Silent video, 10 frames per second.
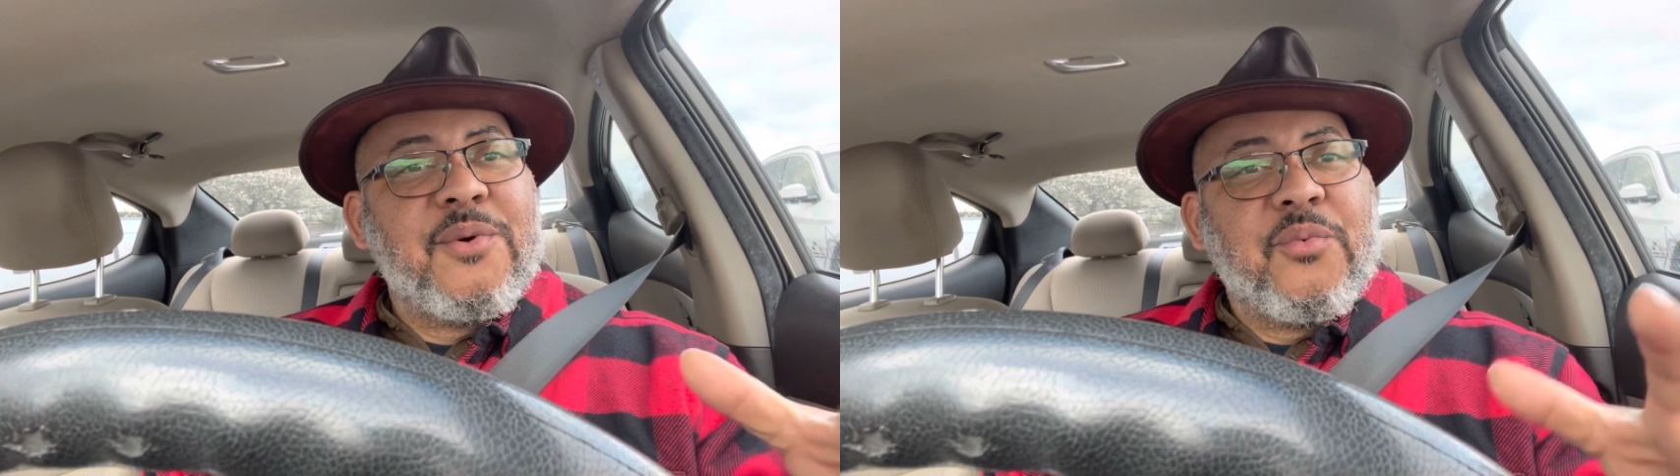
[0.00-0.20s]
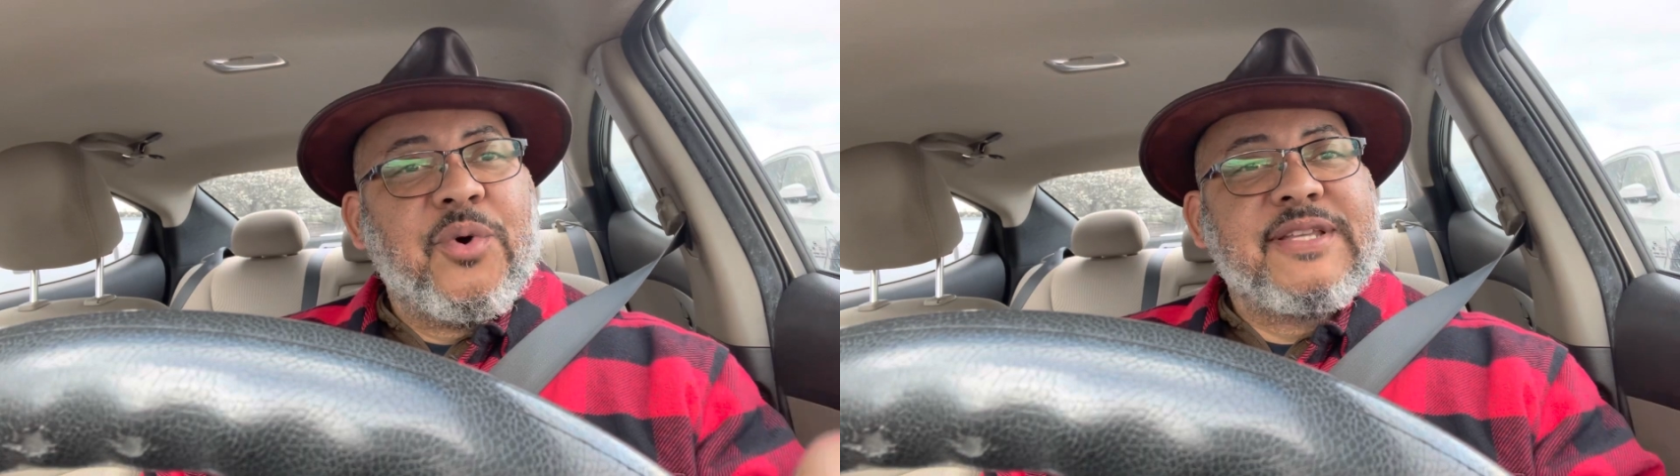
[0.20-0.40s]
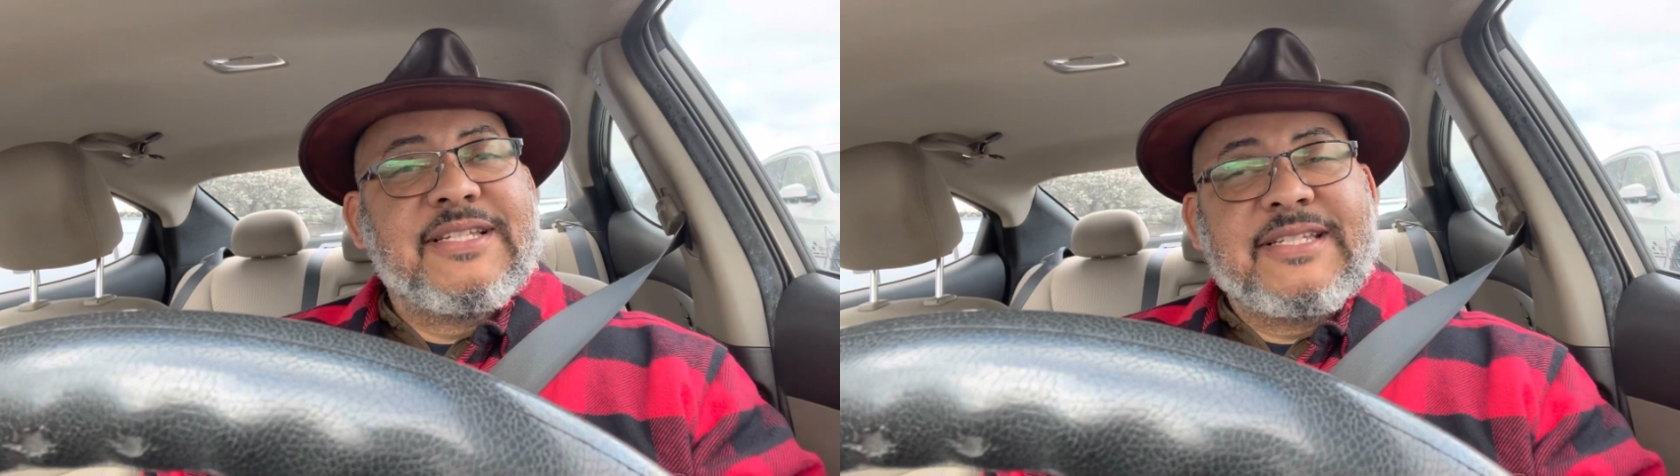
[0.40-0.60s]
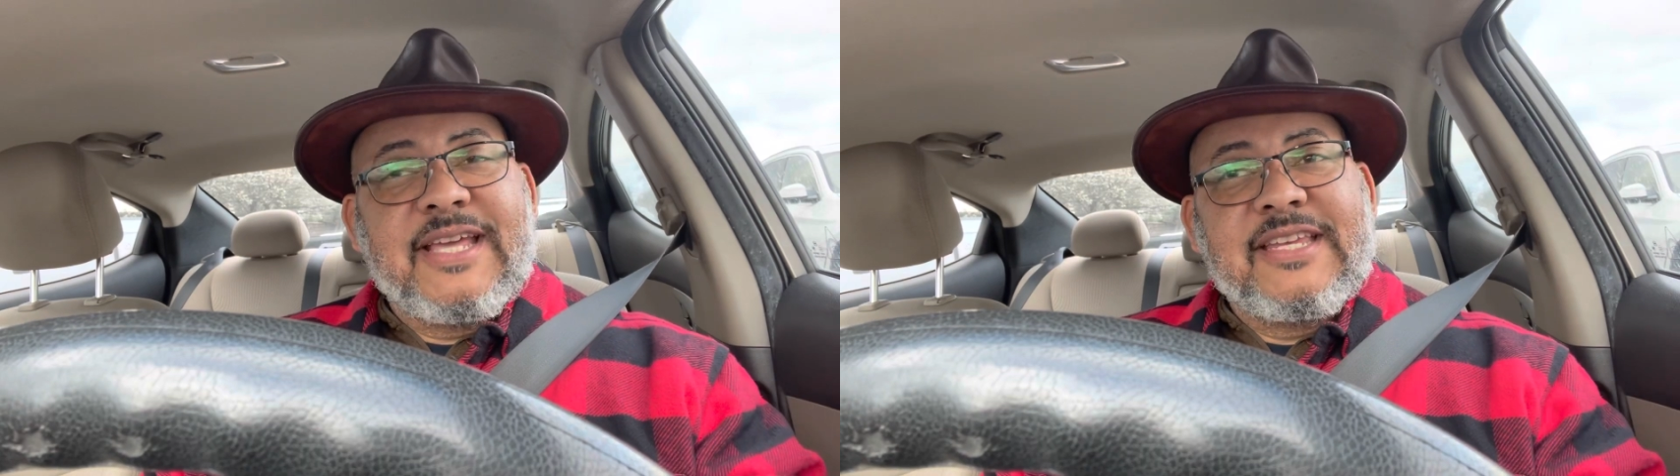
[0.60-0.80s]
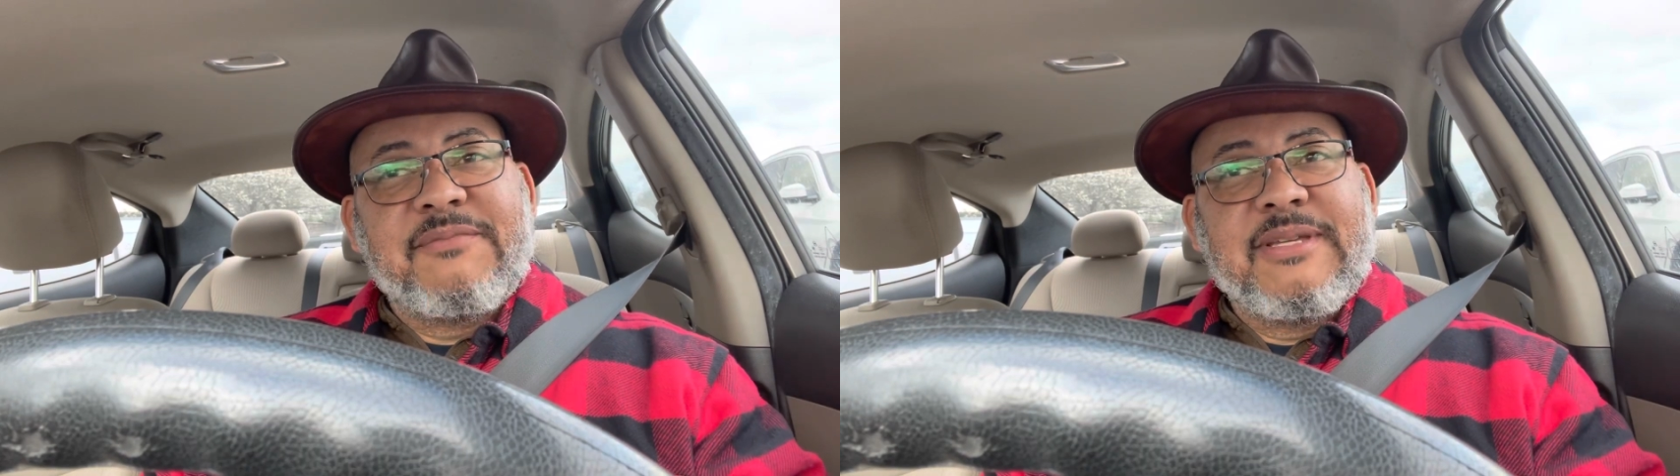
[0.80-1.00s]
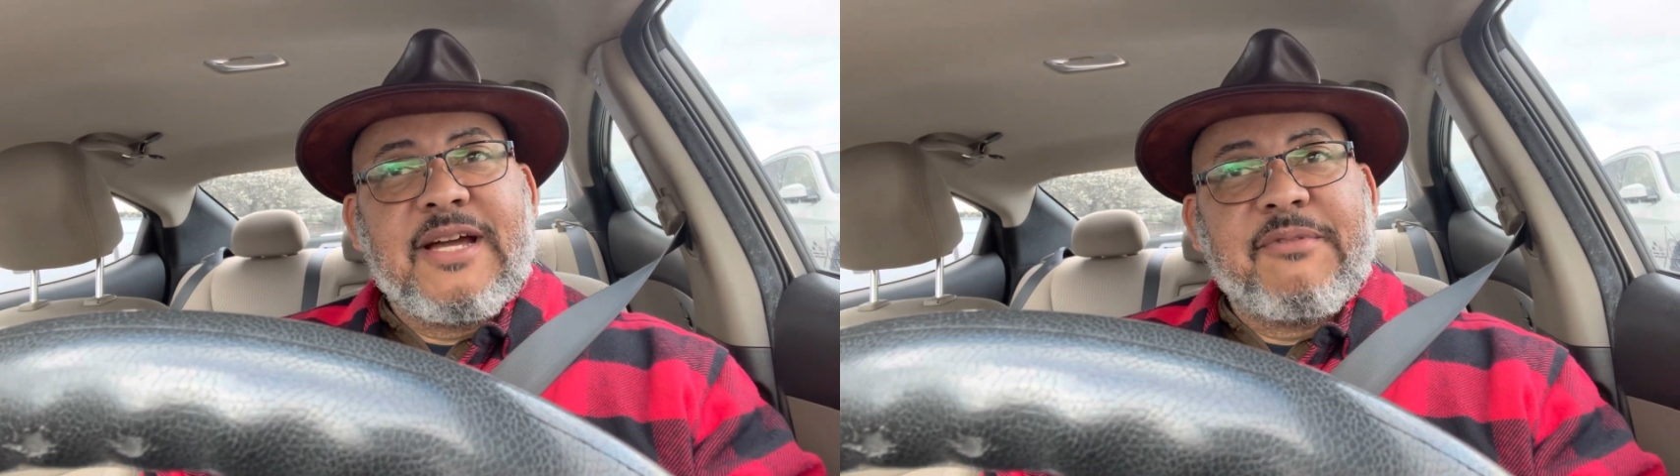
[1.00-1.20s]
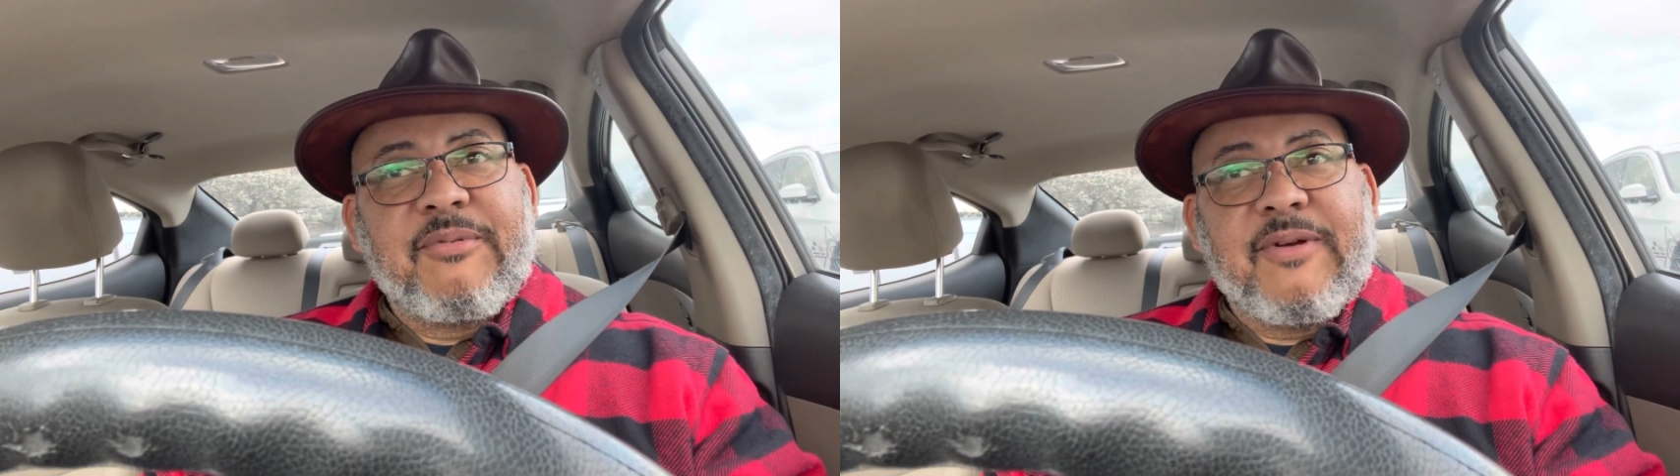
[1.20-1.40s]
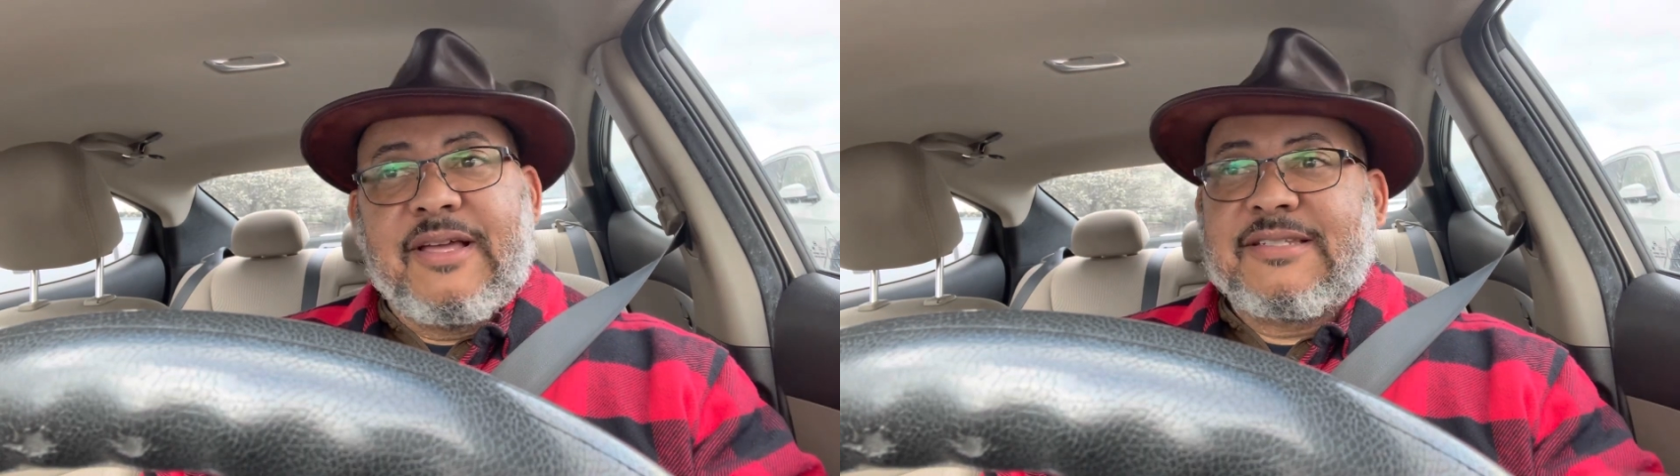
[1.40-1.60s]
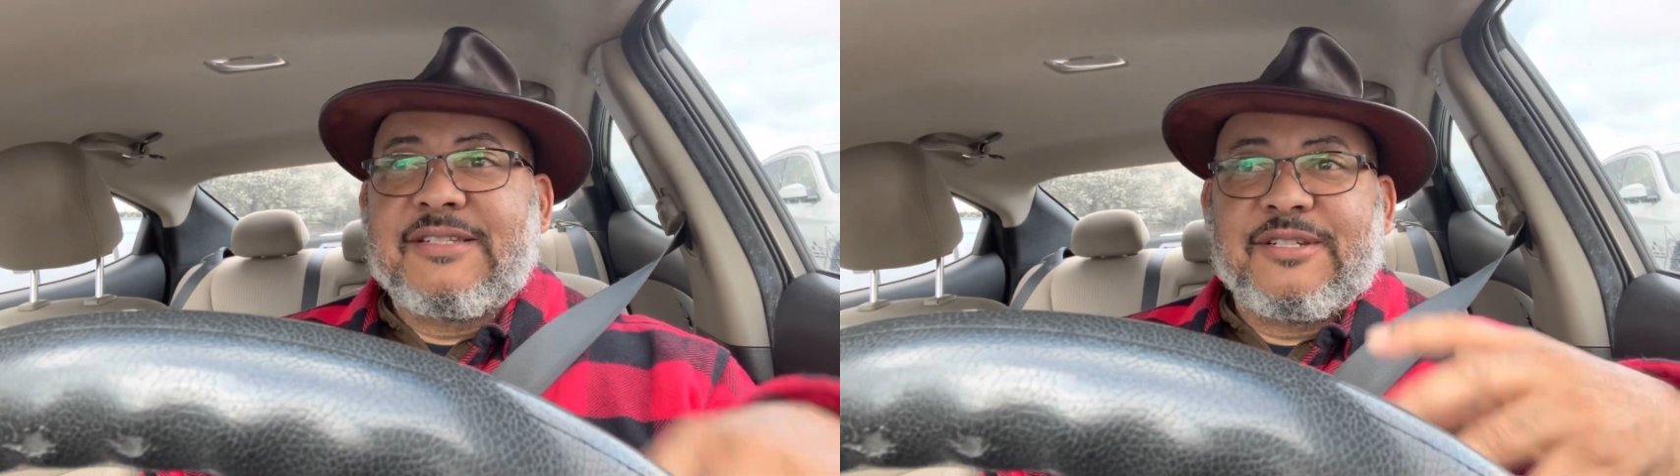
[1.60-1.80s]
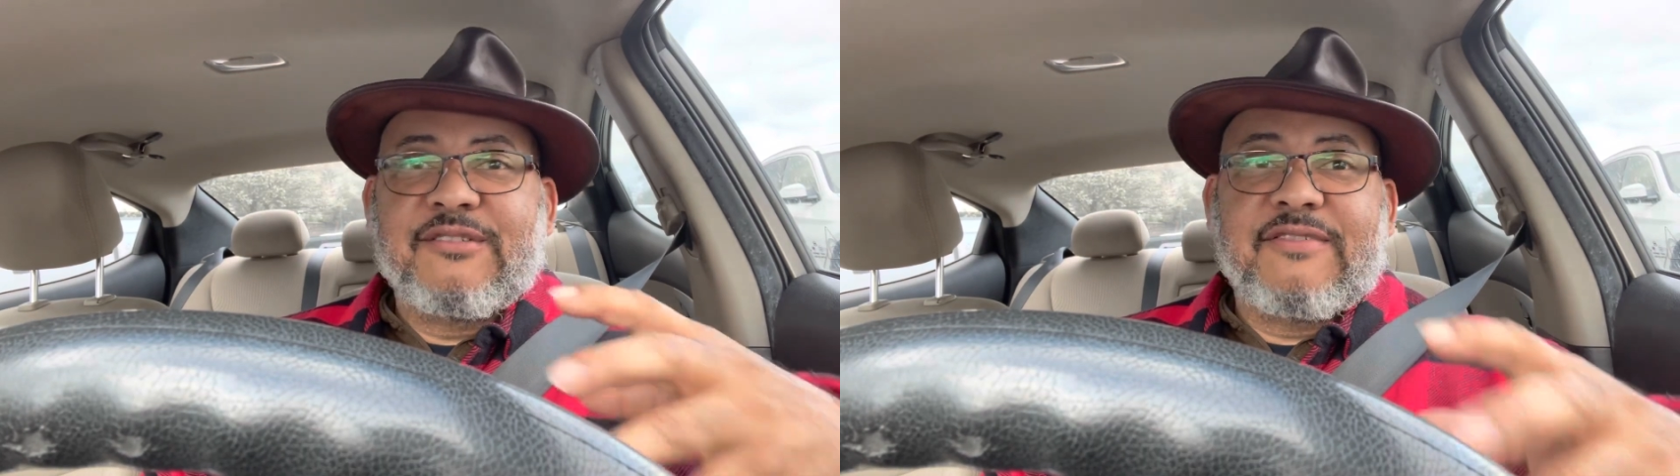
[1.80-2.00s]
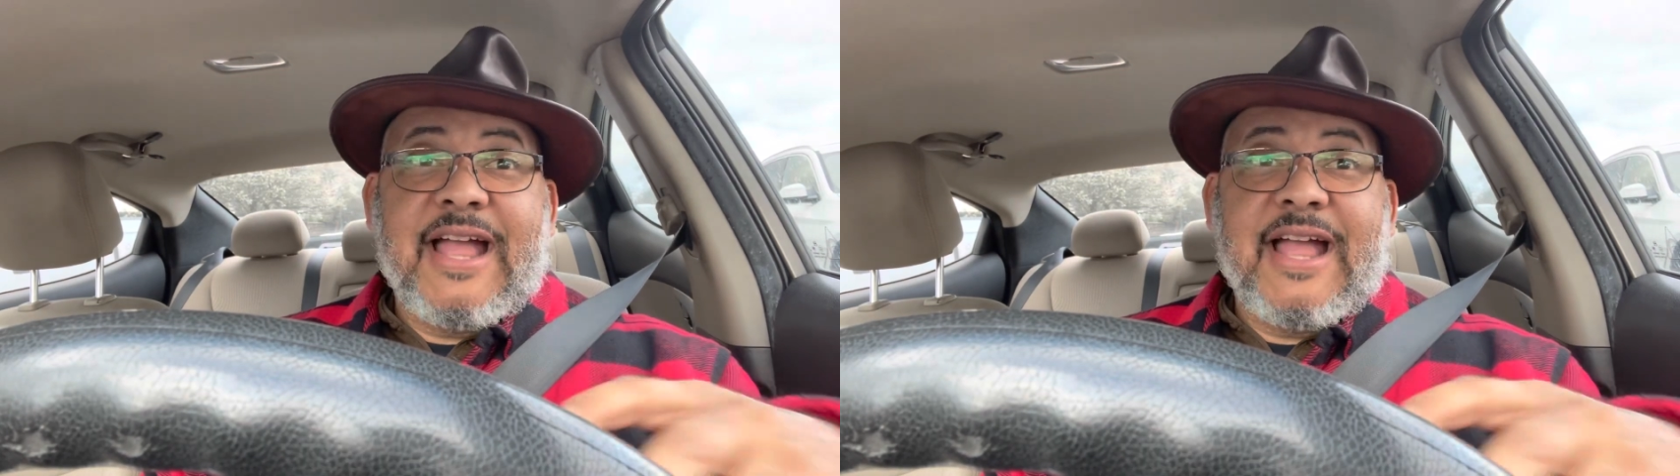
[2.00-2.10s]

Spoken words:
what does it take to become a process server?